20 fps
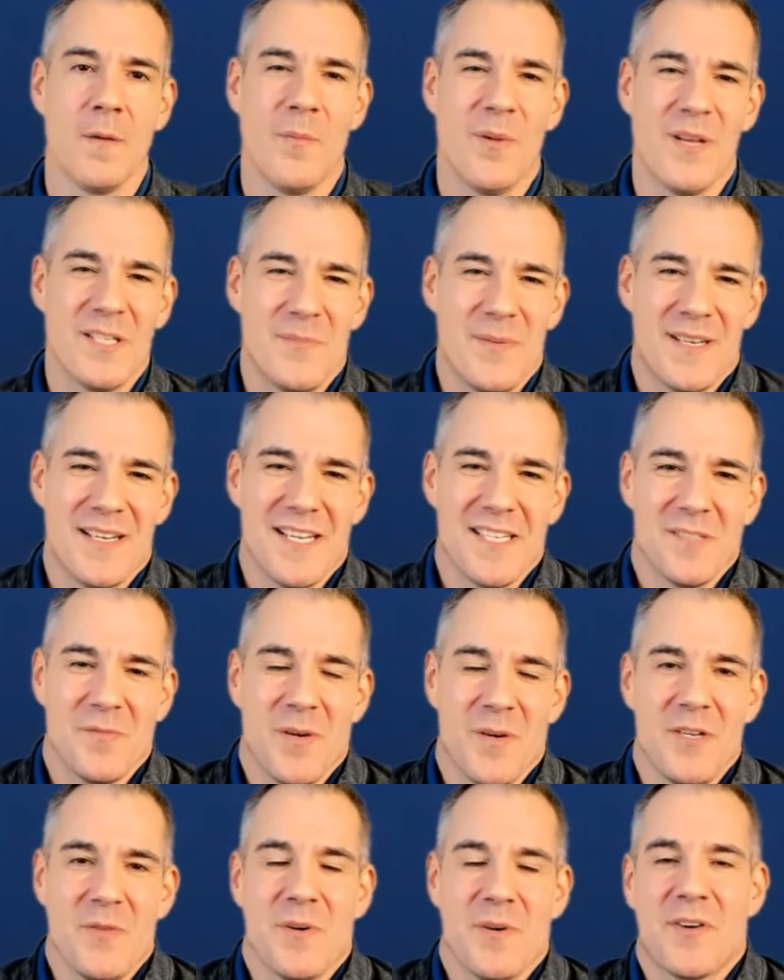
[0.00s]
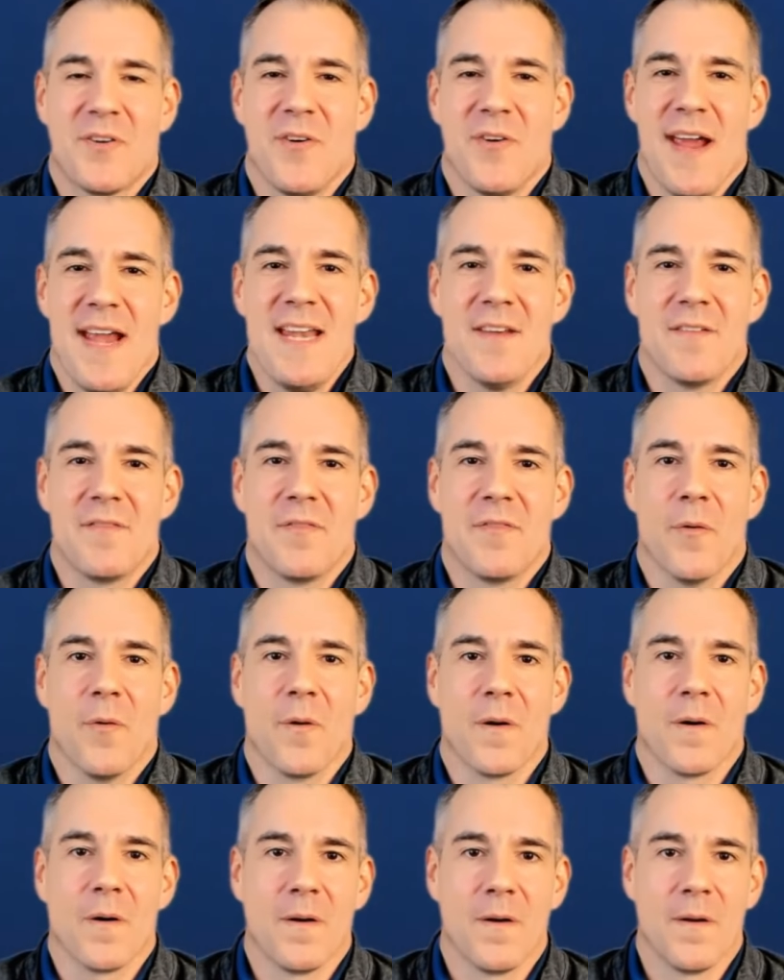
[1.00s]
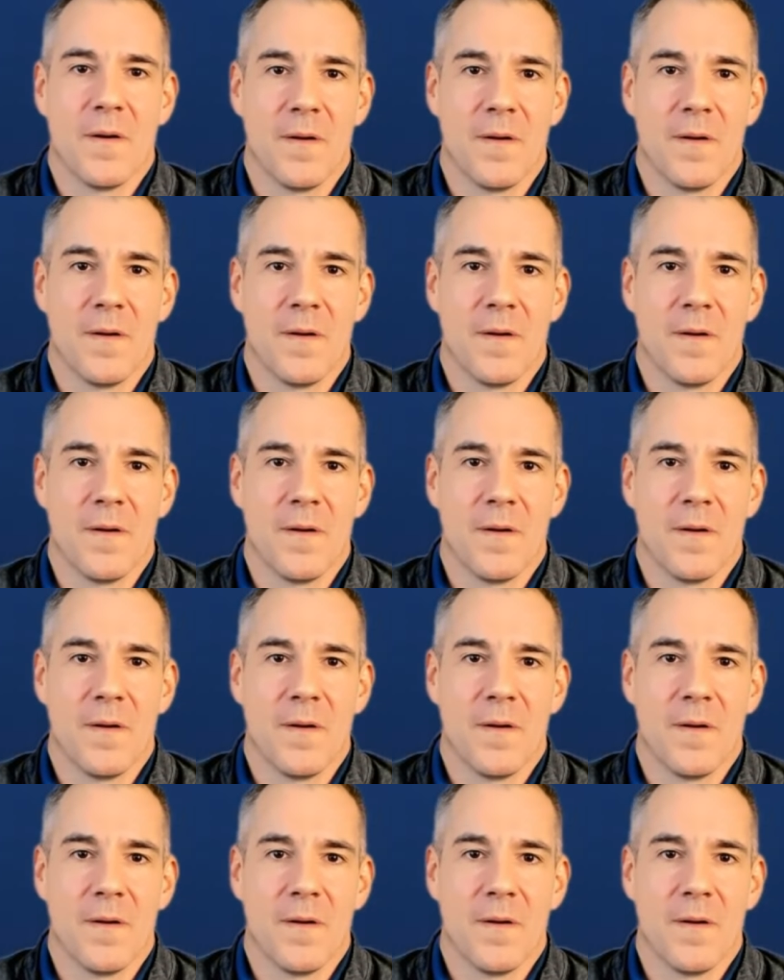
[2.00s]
but it's because of what you were created for,